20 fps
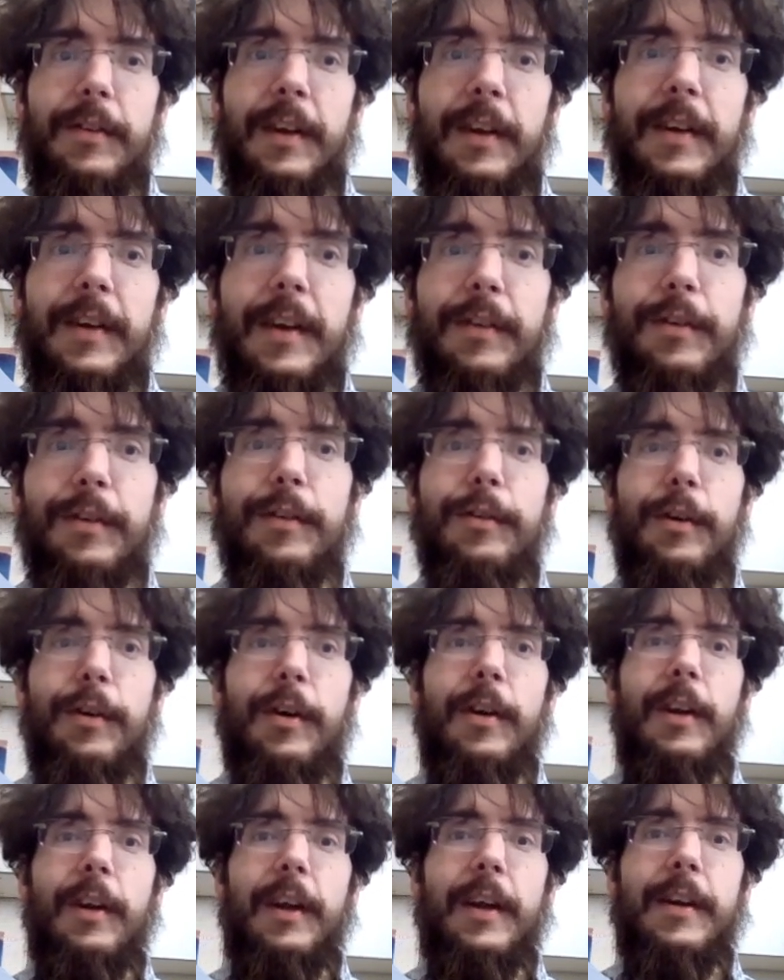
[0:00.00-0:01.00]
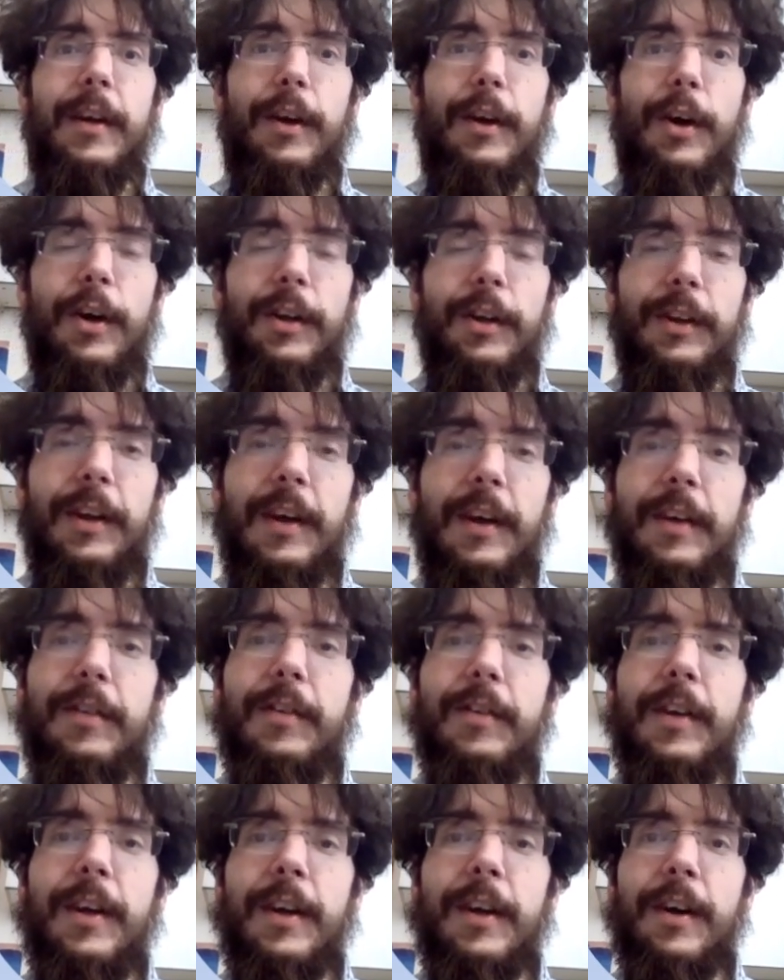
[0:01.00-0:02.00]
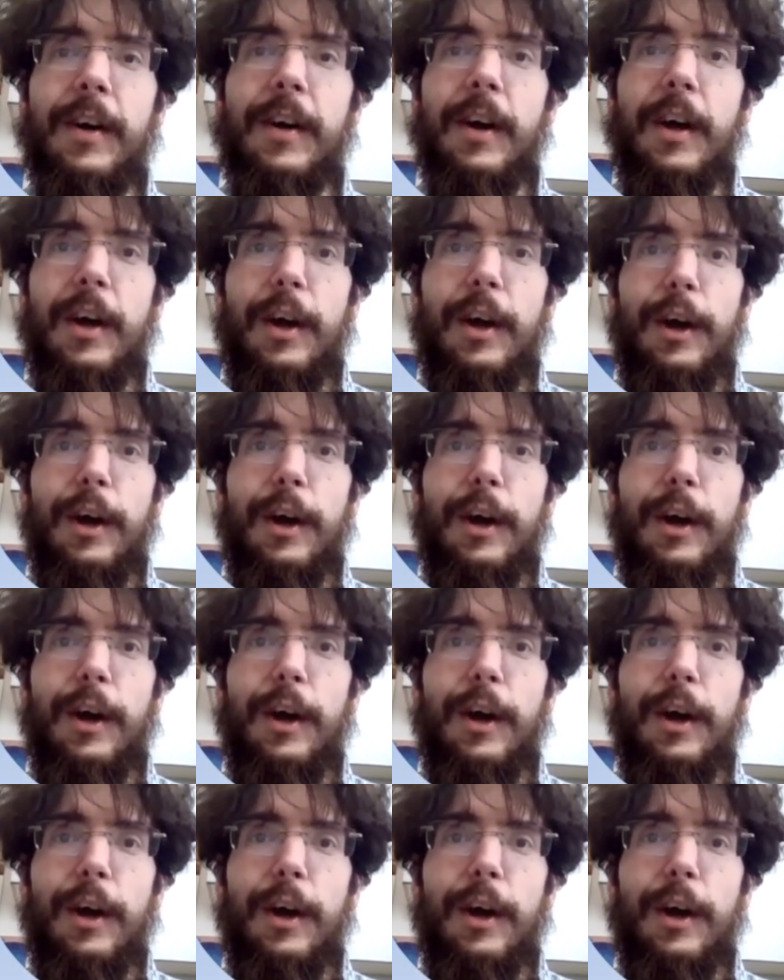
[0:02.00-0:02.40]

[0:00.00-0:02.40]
And this is all in the context here